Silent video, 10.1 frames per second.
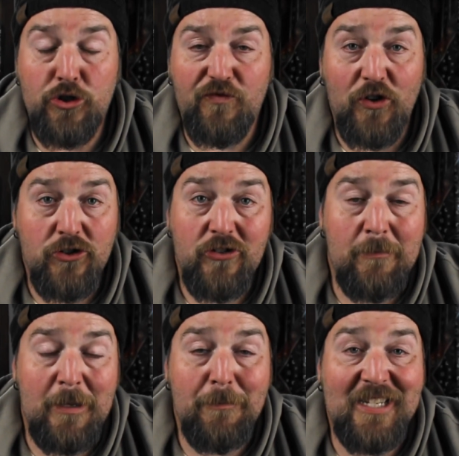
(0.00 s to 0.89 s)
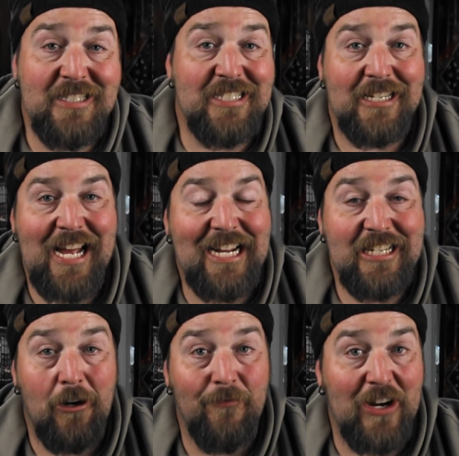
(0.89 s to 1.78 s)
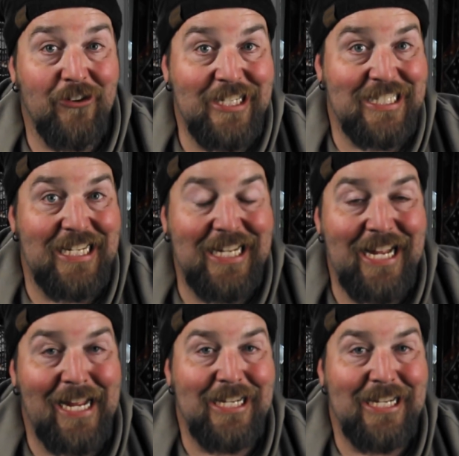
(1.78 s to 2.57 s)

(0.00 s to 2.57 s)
for treatment because it's attacking our very DNA.